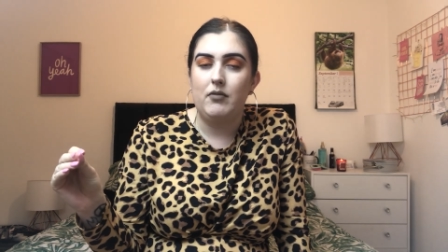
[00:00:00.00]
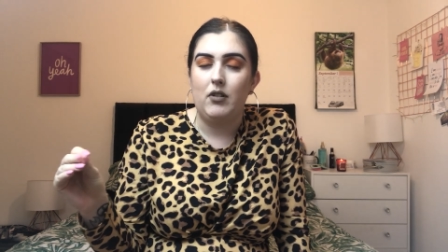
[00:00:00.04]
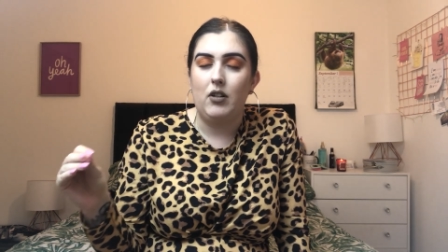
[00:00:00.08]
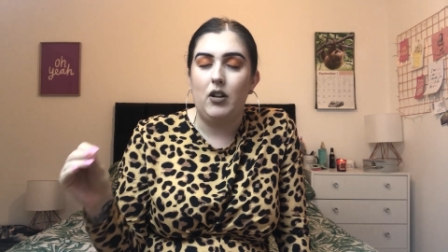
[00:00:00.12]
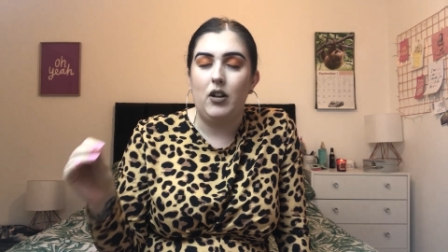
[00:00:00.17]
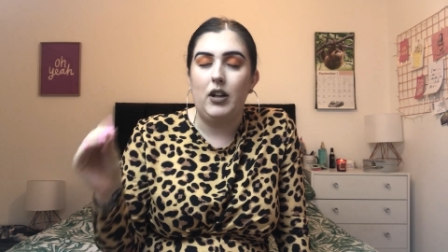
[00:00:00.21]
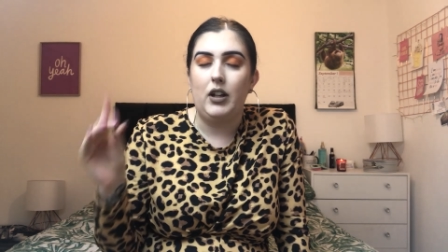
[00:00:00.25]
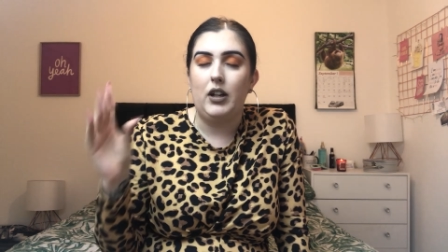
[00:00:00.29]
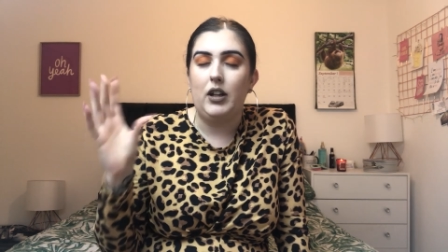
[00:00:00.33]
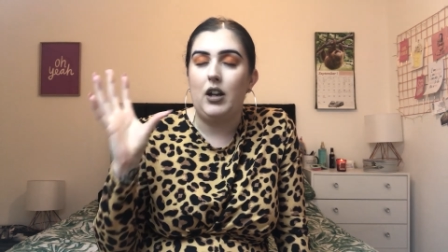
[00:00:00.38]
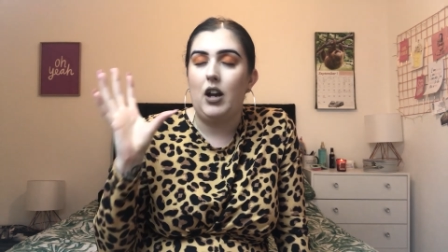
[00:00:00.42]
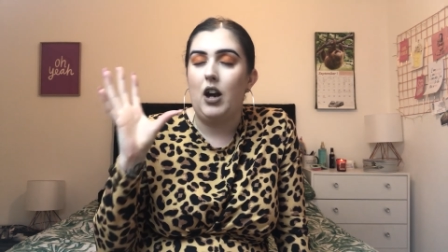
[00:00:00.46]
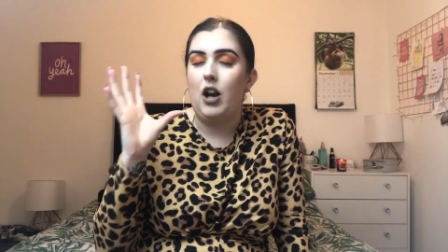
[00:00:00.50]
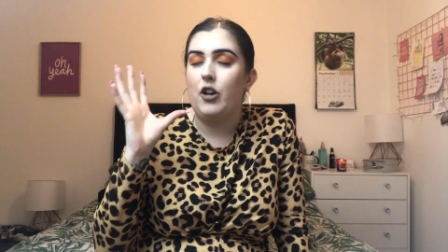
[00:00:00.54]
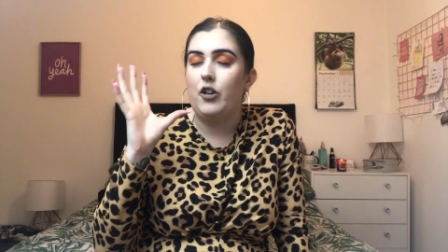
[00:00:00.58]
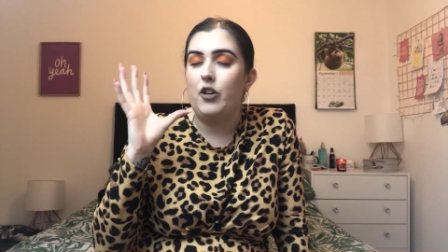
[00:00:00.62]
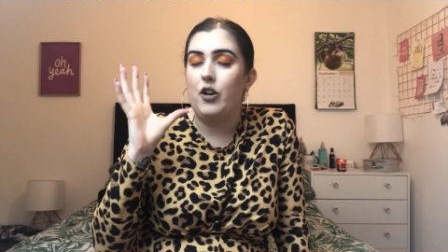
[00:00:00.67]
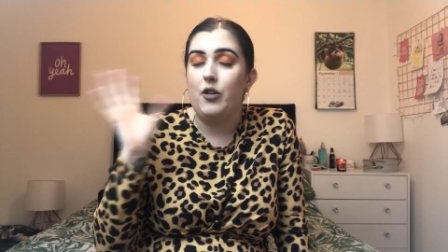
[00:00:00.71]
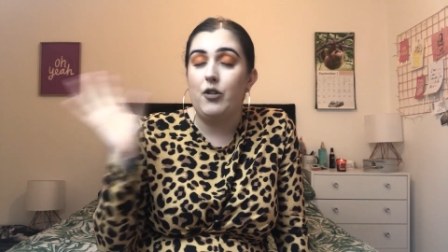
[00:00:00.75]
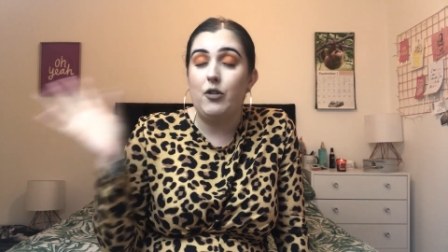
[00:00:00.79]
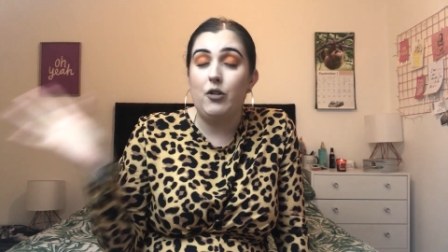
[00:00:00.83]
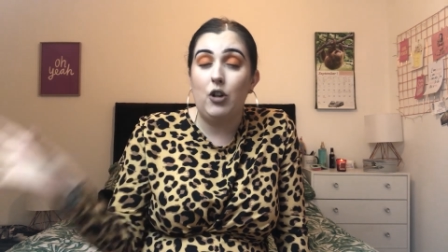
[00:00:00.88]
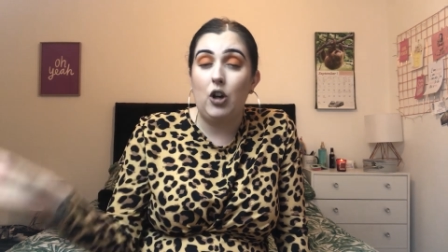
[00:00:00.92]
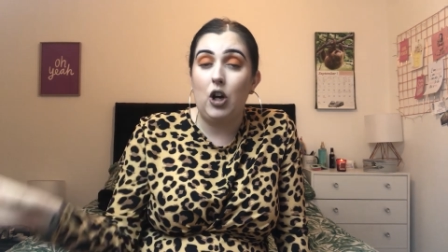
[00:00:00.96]
Like, I
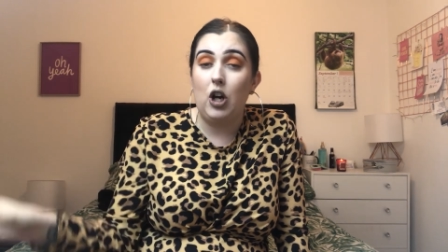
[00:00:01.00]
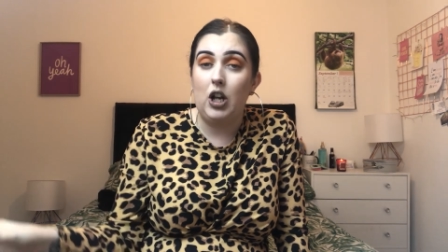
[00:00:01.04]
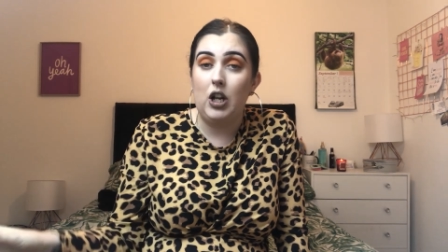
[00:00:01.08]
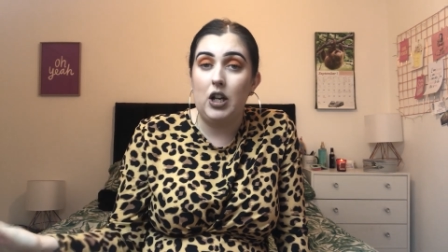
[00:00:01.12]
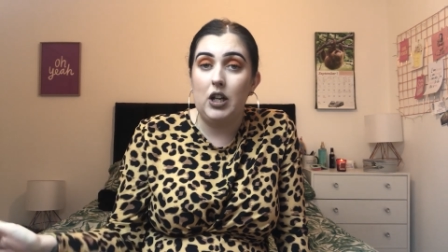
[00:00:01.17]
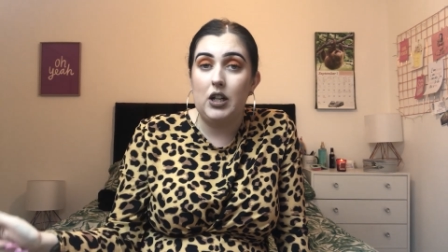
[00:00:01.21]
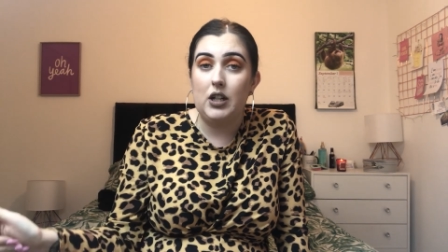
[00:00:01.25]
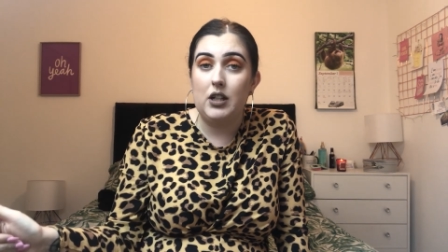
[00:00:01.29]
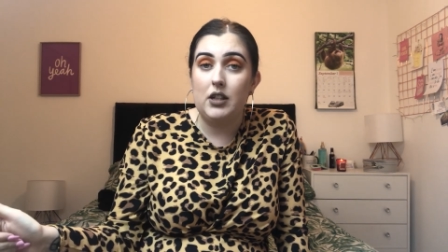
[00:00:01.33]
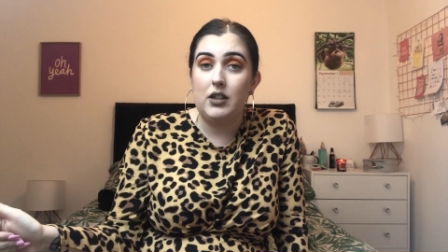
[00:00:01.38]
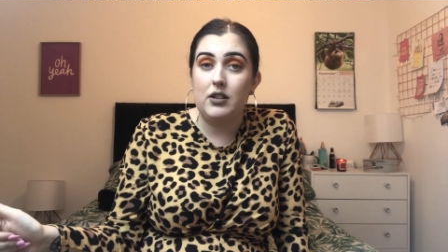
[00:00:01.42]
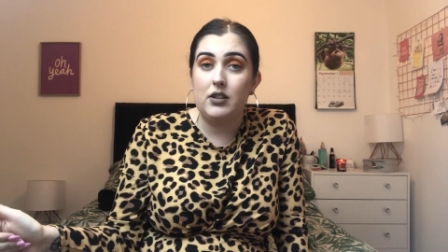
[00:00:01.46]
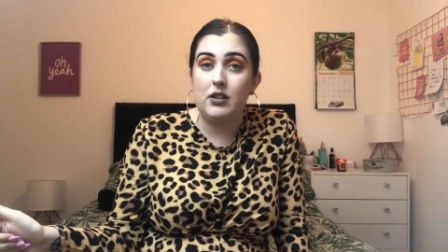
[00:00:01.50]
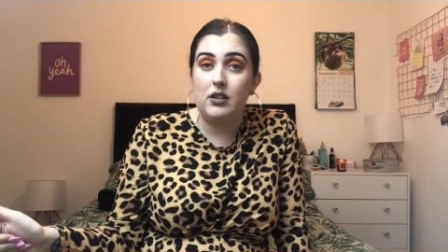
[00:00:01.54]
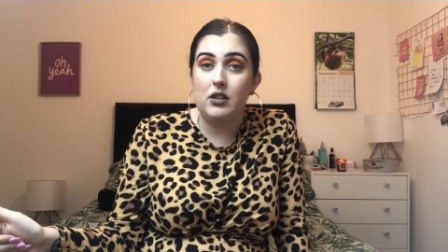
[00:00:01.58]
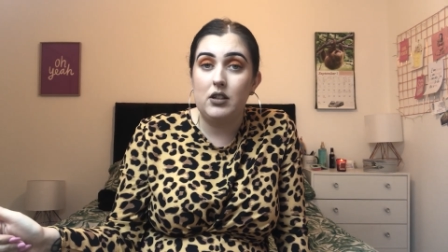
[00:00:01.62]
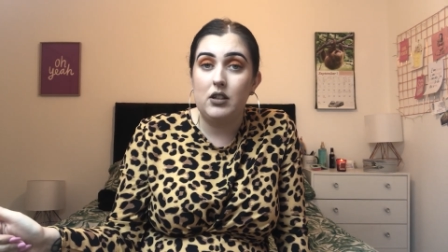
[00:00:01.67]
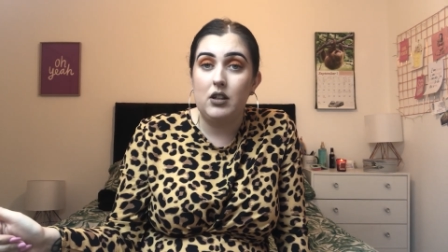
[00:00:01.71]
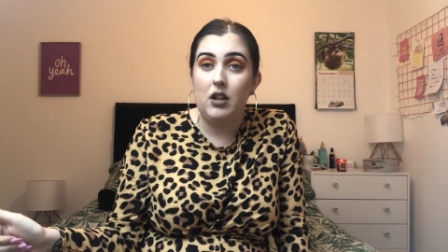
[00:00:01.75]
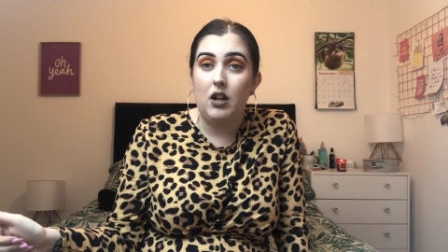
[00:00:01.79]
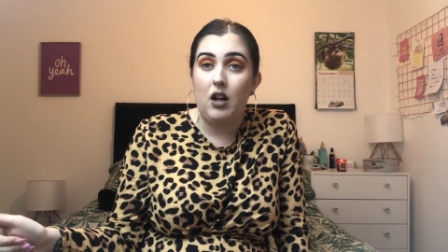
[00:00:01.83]
don't do colours,